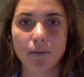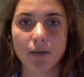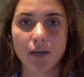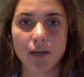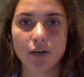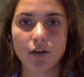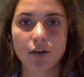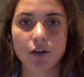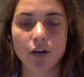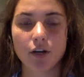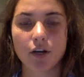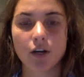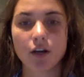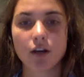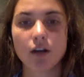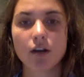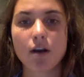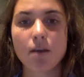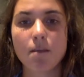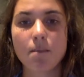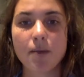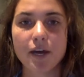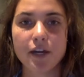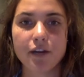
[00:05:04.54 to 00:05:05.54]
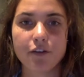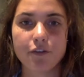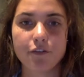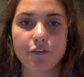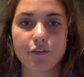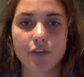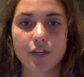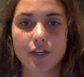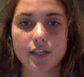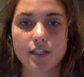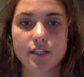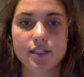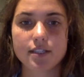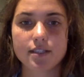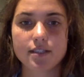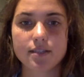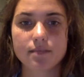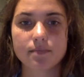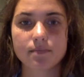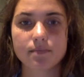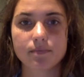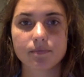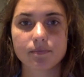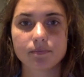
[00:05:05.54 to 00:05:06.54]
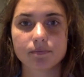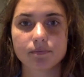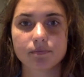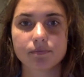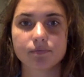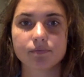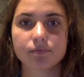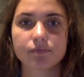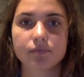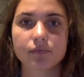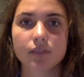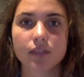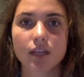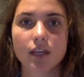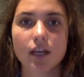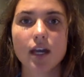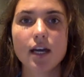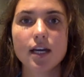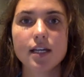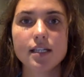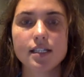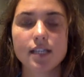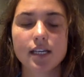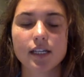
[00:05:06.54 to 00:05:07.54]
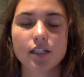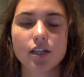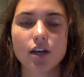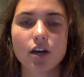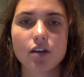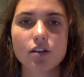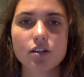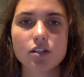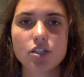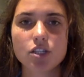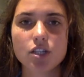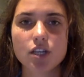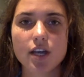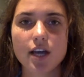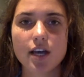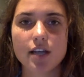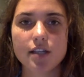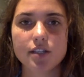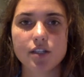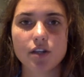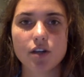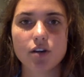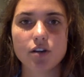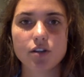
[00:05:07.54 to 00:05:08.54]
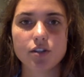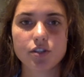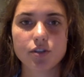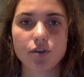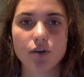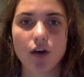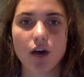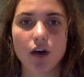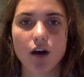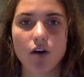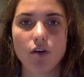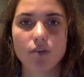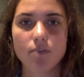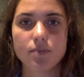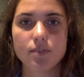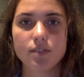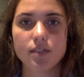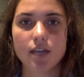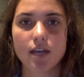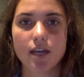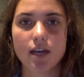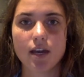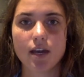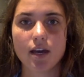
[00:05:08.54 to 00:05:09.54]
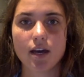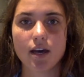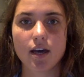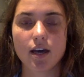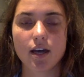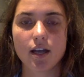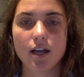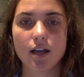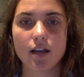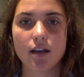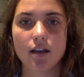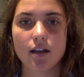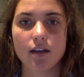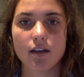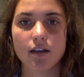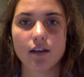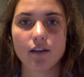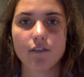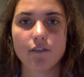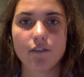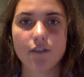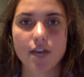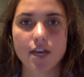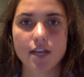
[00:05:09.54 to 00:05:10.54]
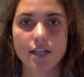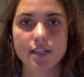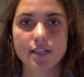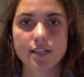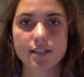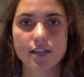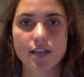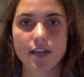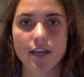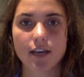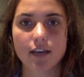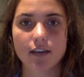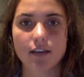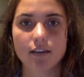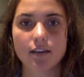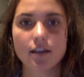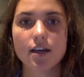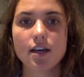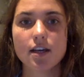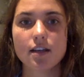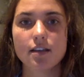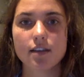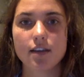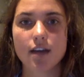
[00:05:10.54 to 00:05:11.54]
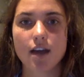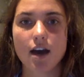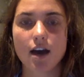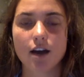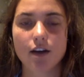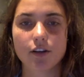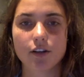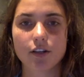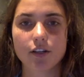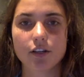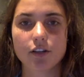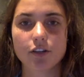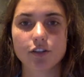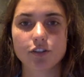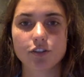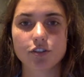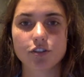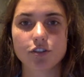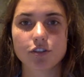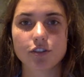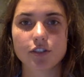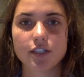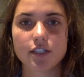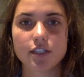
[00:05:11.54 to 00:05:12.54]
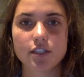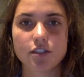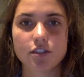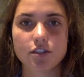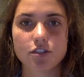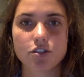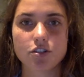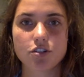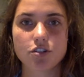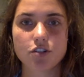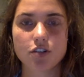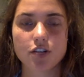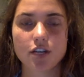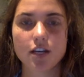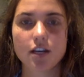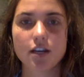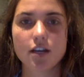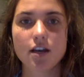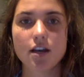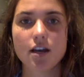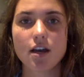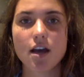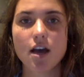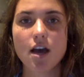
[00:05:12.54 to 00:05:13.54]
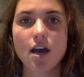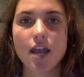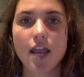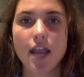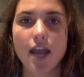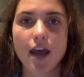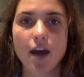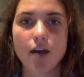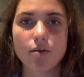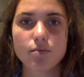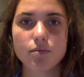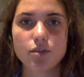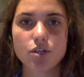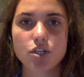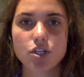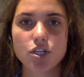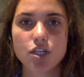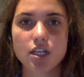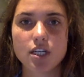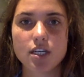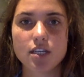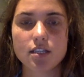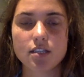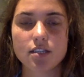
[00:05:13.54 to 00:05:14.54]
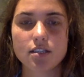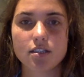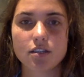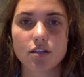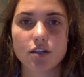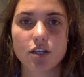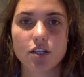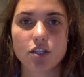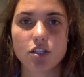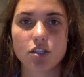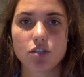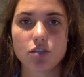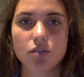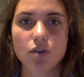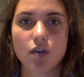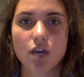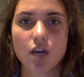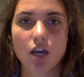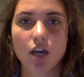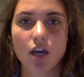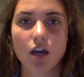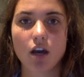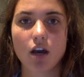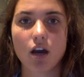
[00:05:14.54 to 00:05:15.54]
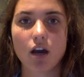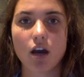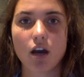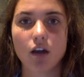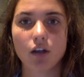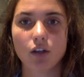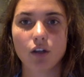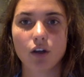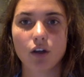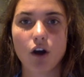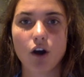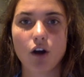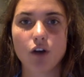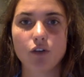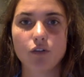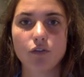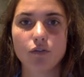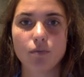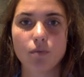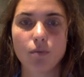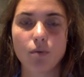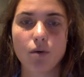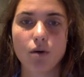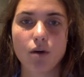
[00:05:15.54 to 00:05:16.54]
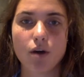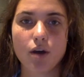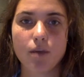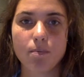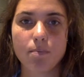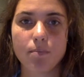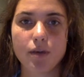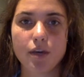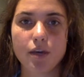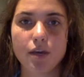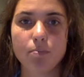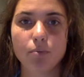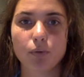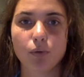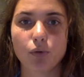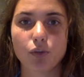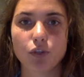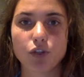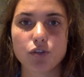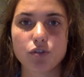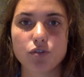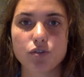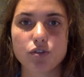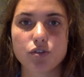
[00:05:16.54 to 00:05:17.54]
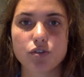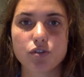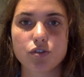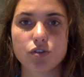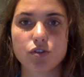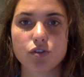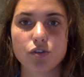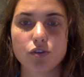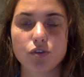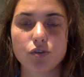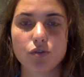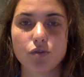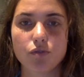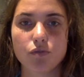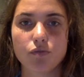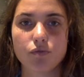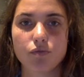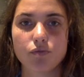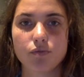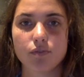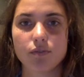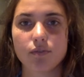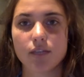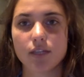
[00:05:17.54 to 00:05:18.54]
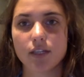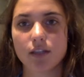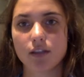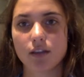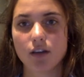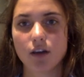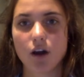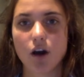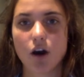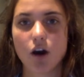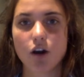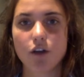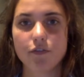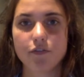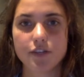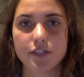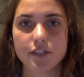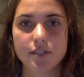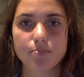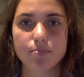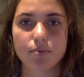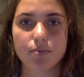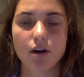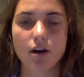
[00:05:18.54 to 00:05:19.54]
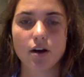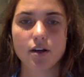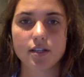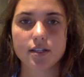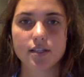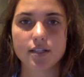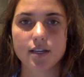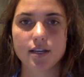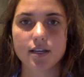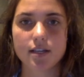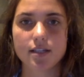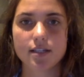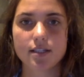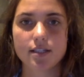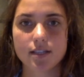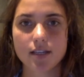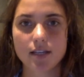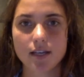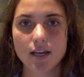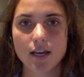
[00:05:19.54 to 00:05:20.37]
better benefits. Technology has also helped in advancing the agricultural industry. Now machines are doing a lot of what people used to do in the harvest process.